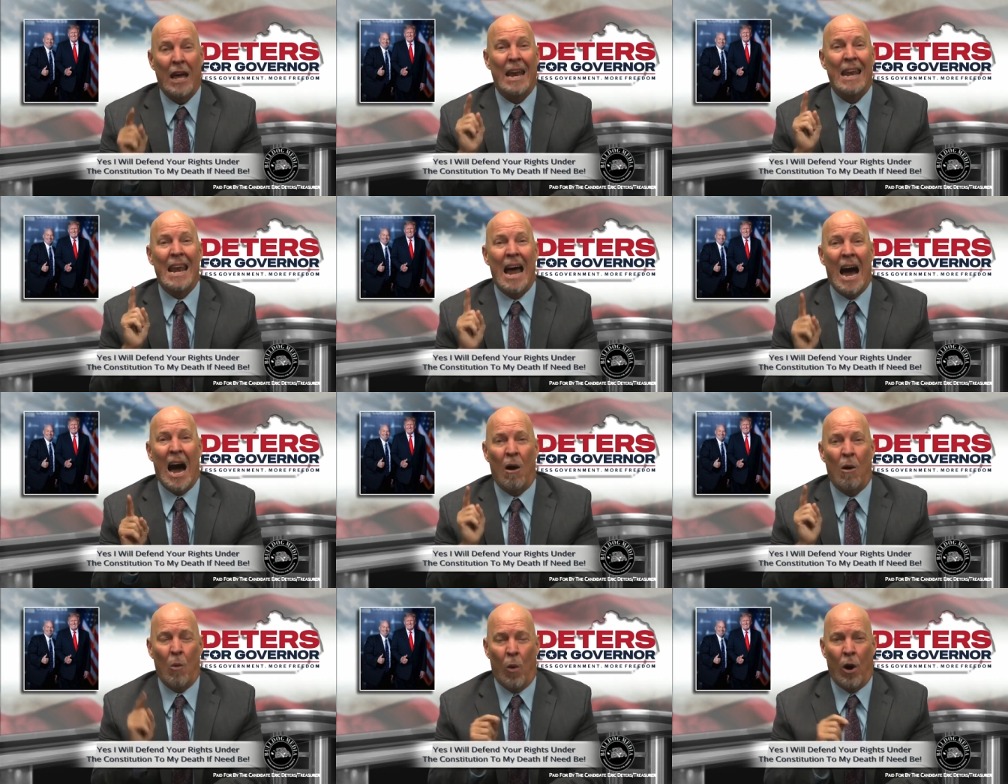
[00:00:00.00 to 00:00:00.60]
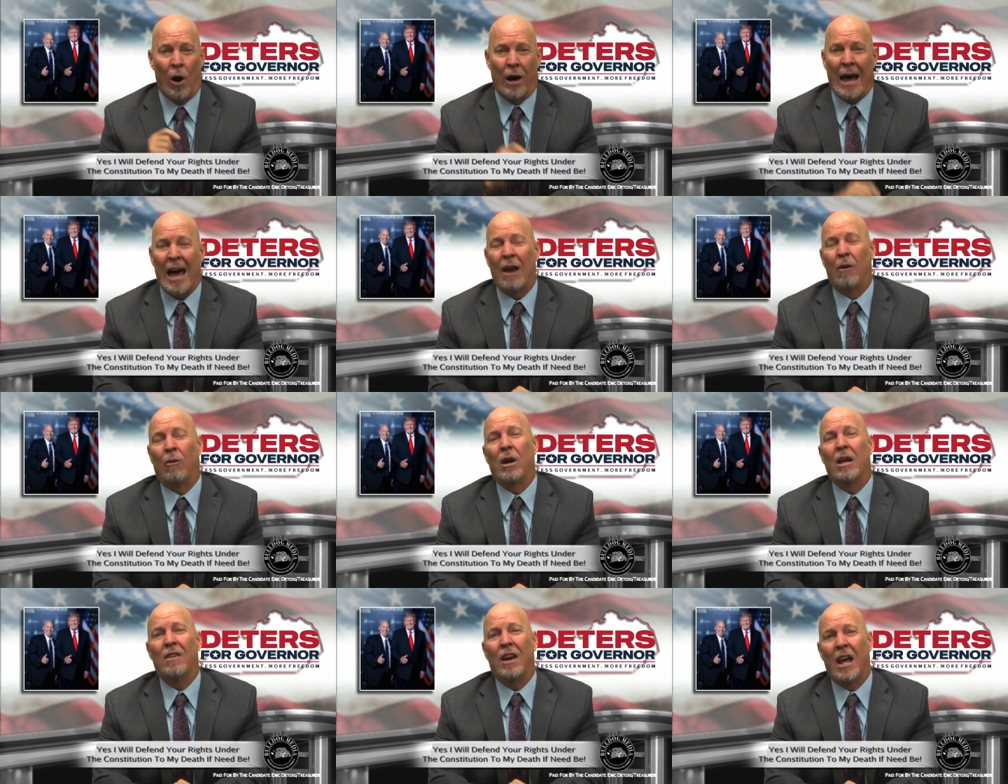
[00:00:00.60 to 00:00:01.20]
Not one. I
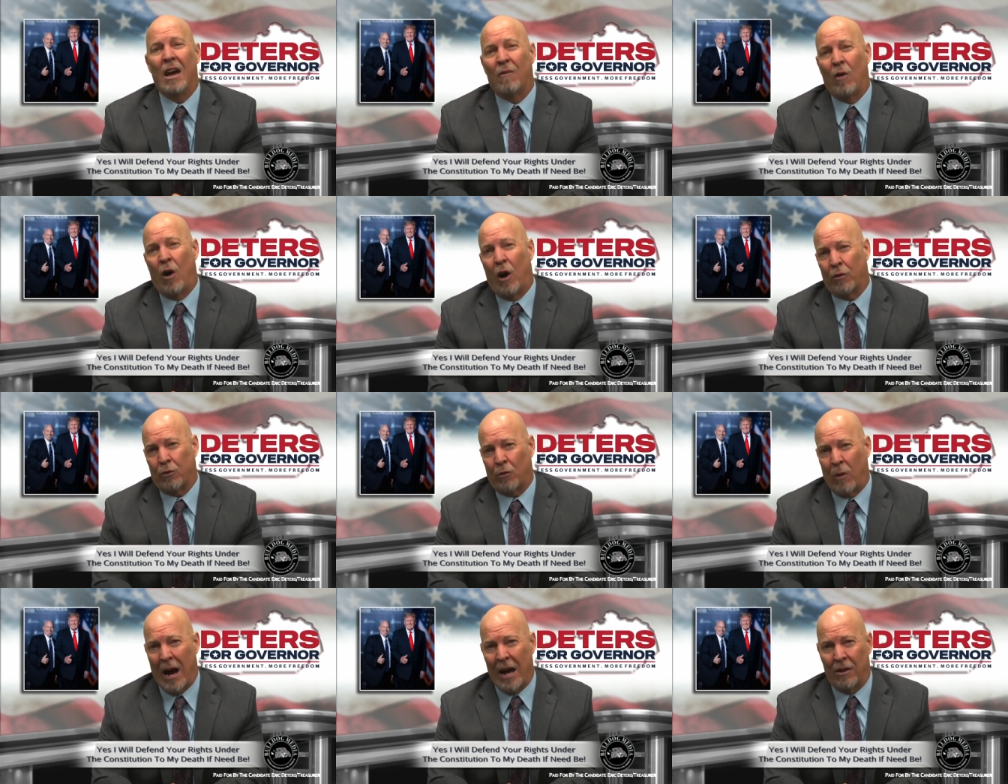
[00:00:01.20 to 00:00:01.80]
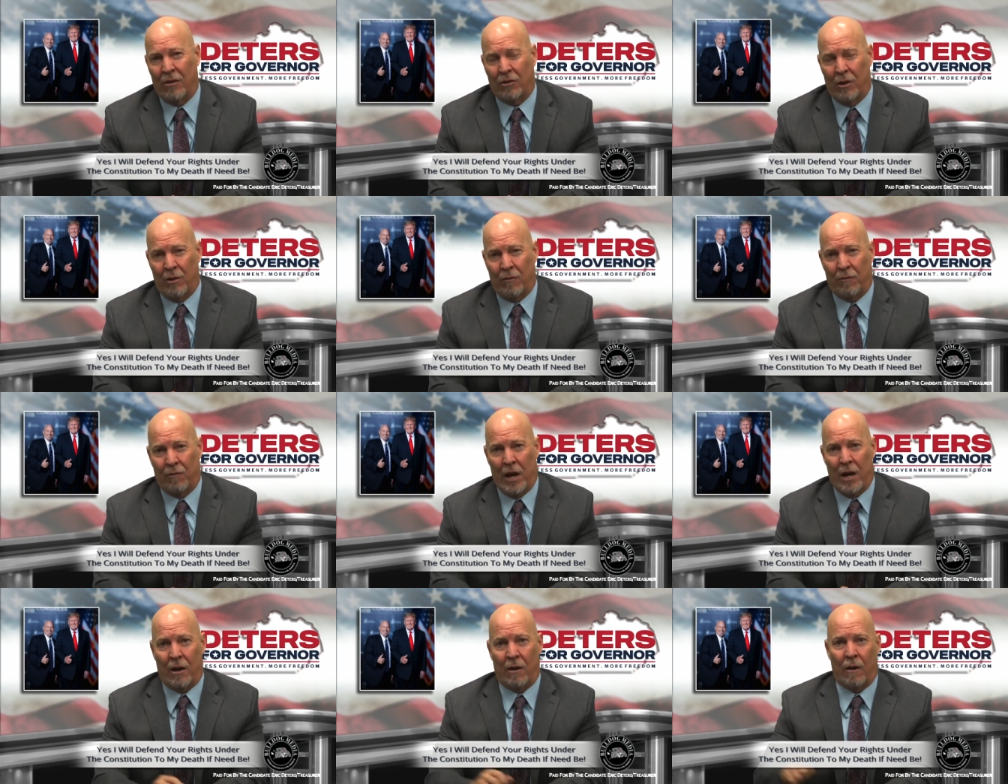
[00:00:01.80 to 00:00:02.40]
don't even have arthritis in the
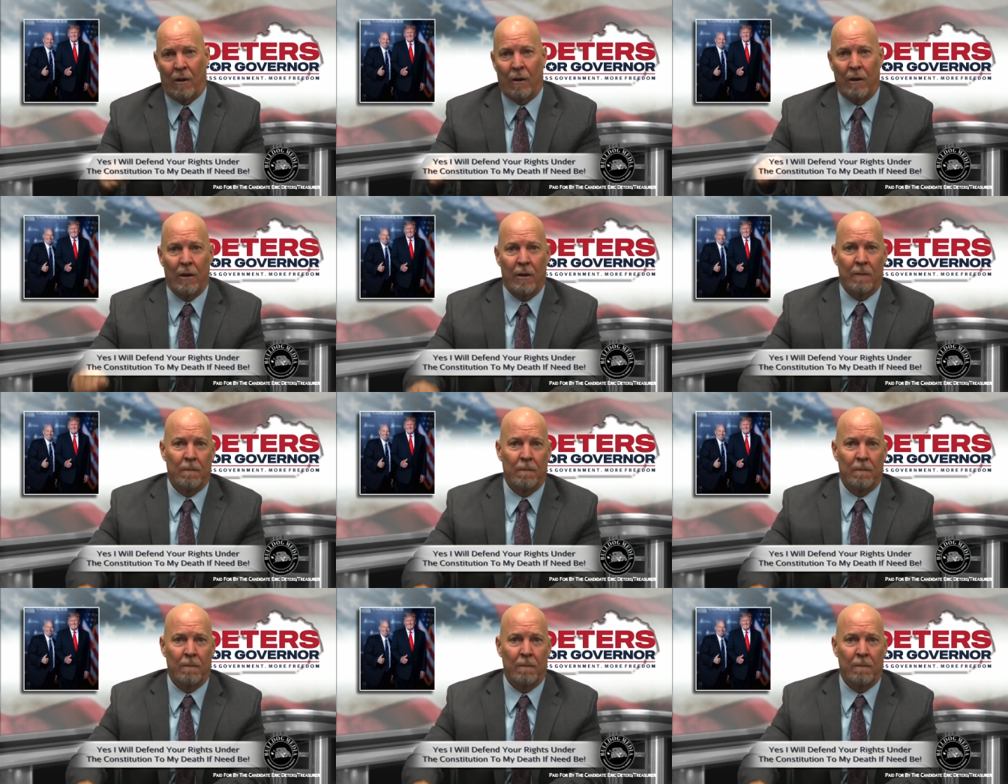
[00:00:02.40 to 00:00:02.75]
finger.